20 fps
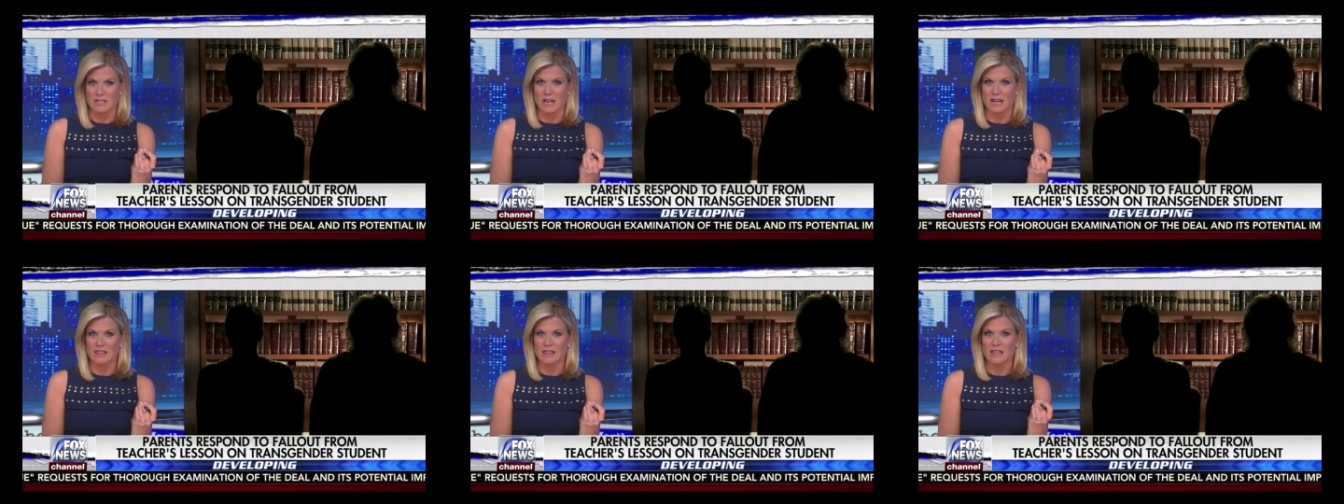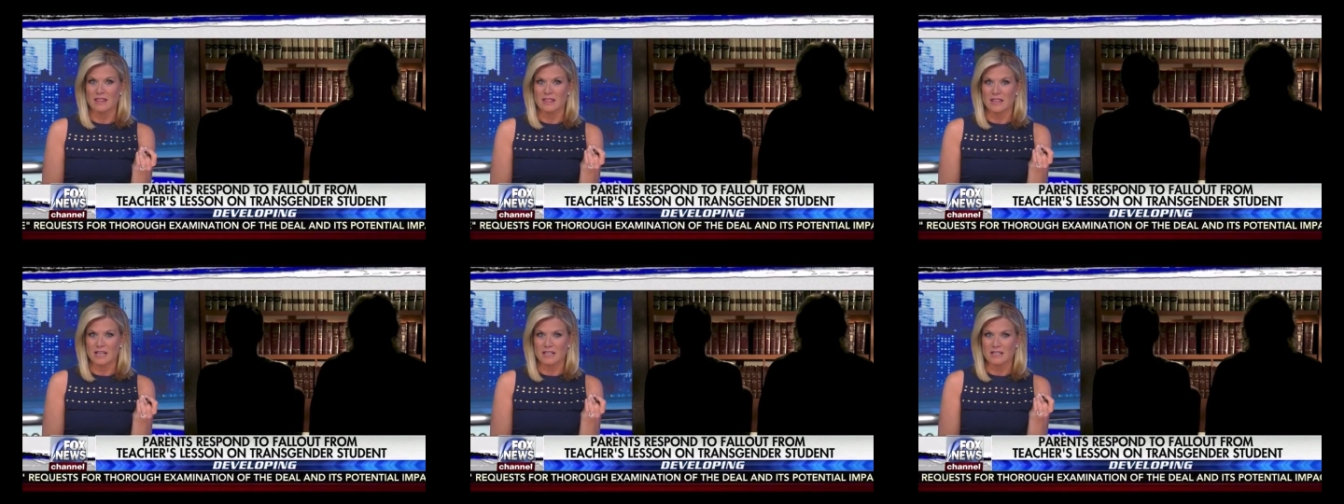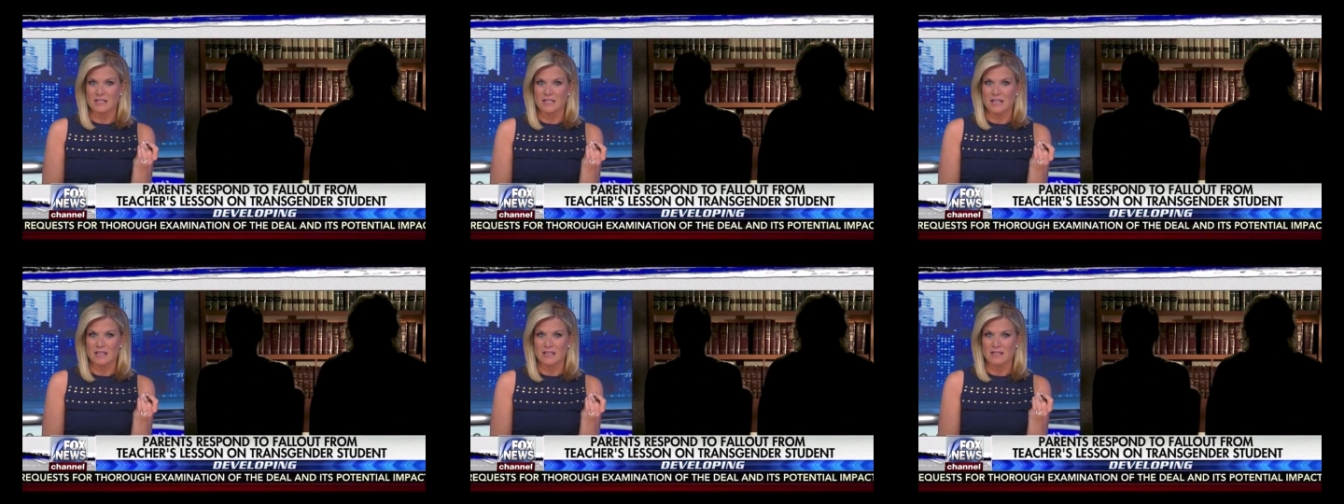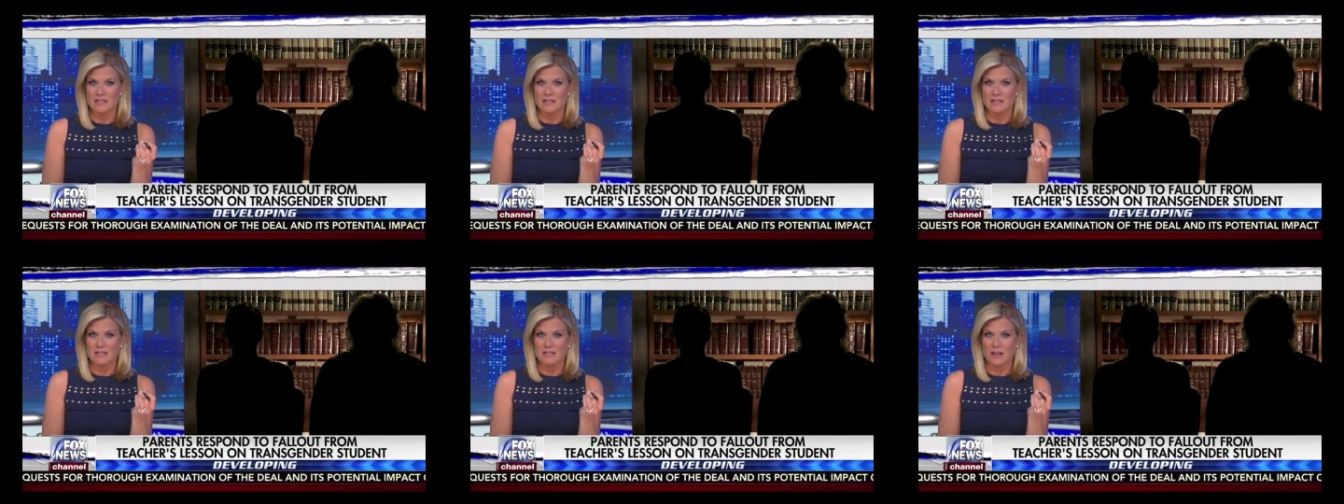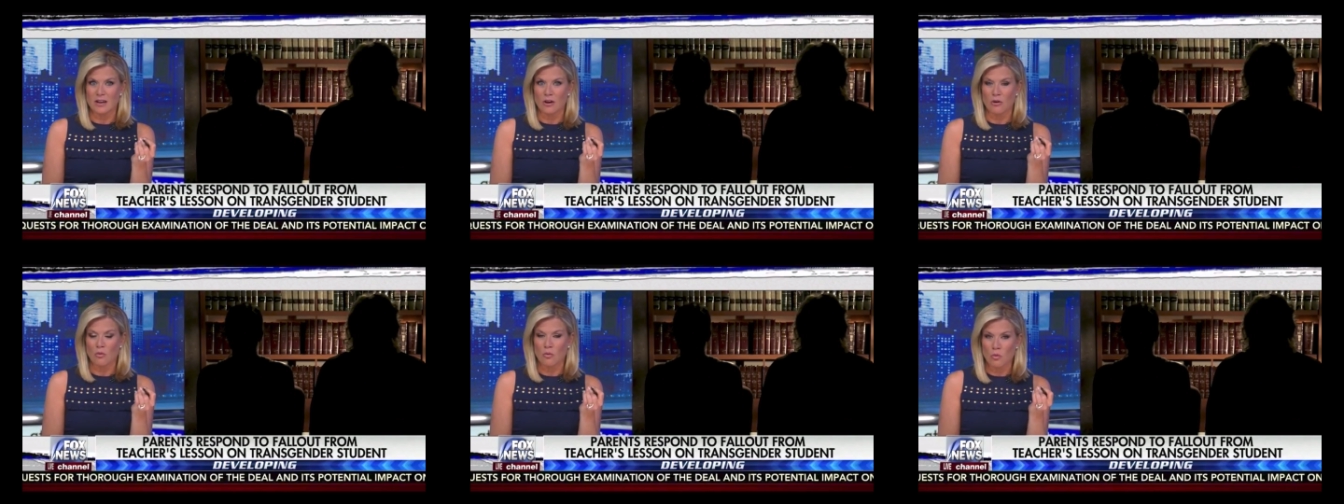I think that says
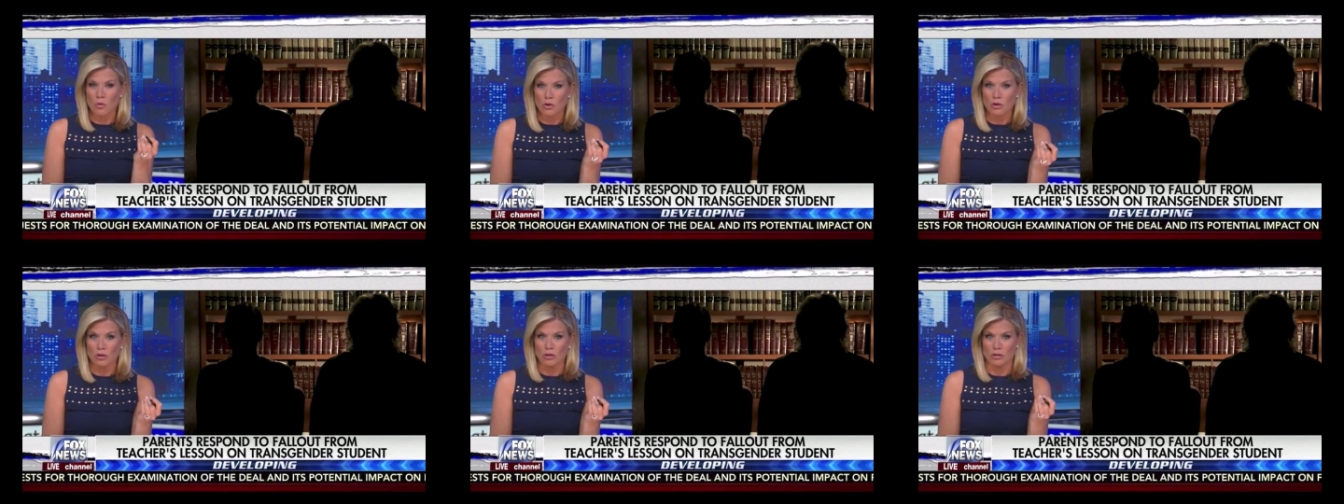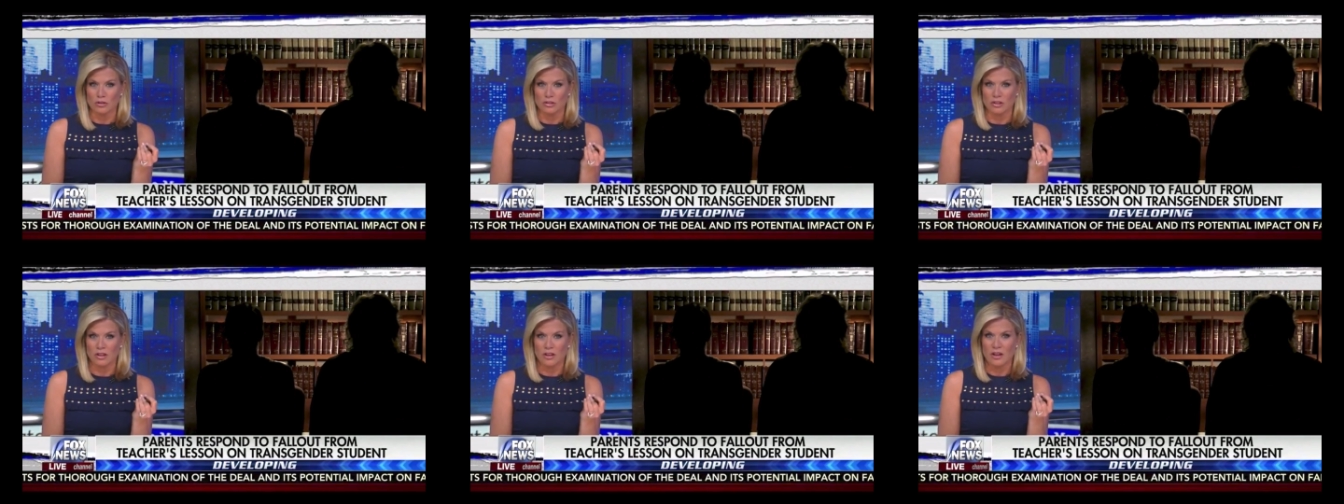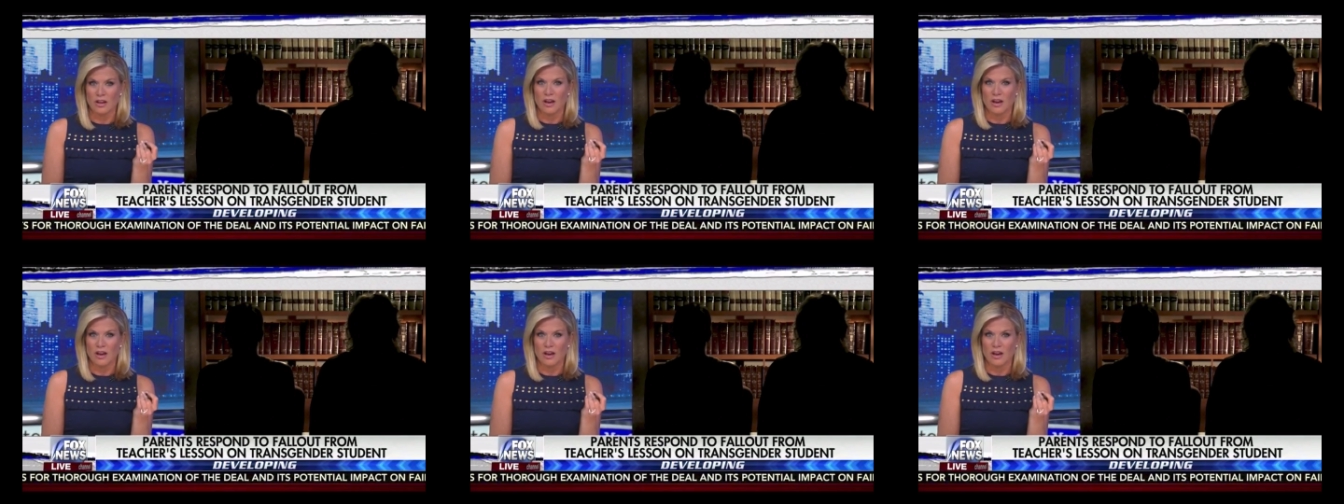a world